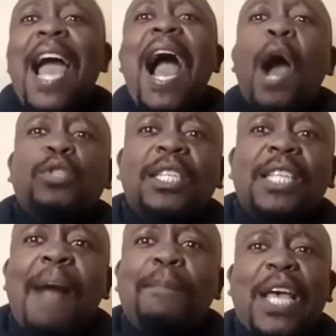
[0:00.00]
houses
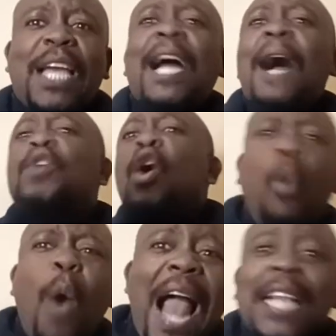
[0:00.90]
are upside down,
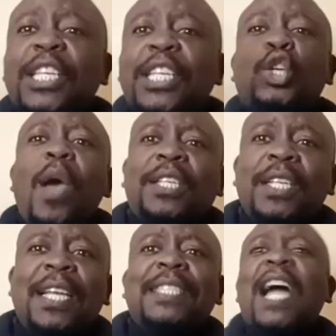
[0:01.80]
while situations
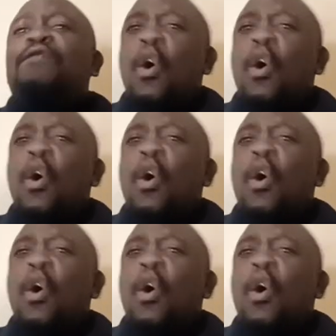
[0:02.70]
are tough.